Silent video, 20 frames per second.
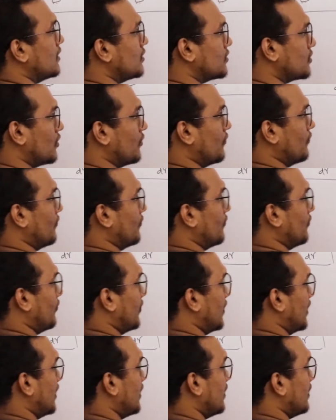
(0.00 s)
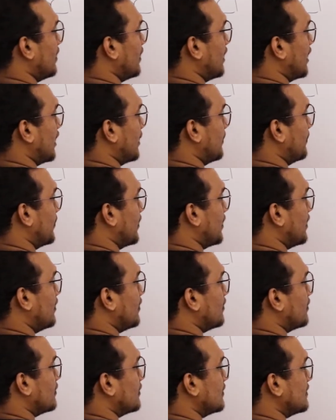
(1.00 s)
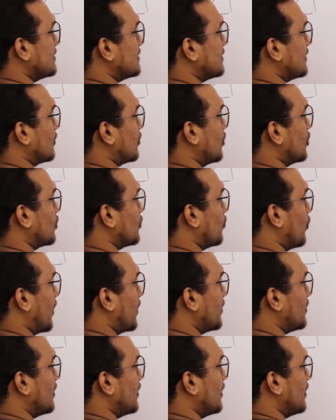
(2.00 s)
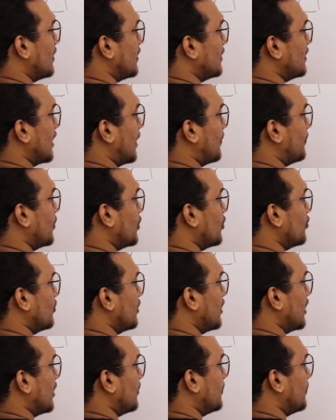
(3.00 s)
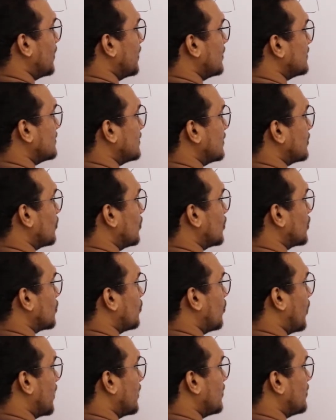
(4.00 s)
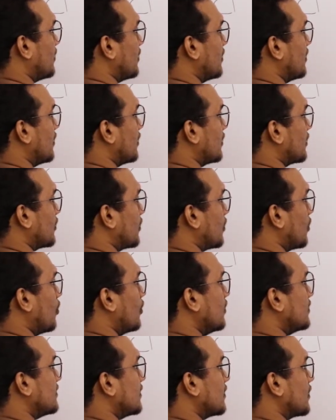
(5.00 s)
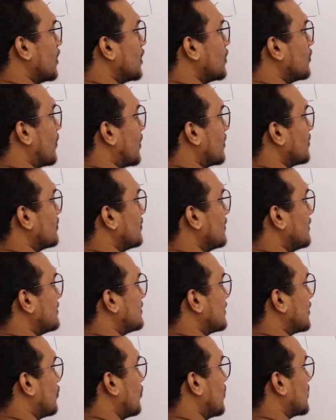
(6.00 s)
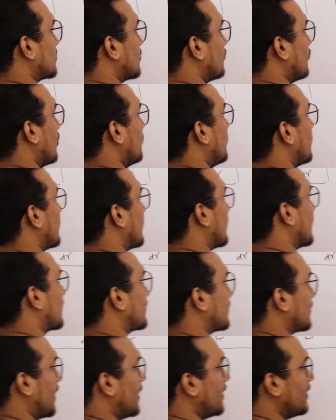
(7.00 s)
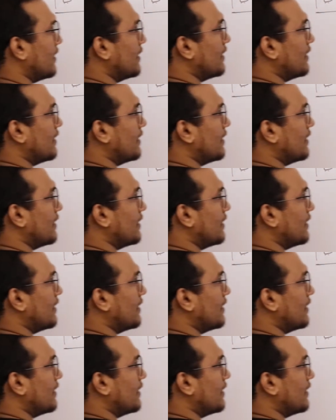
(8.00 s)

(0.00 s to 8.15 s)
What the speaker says: So VAB is equal to 1, WAB is equal to 1, Q is equal to 1. This equation will be correct, right?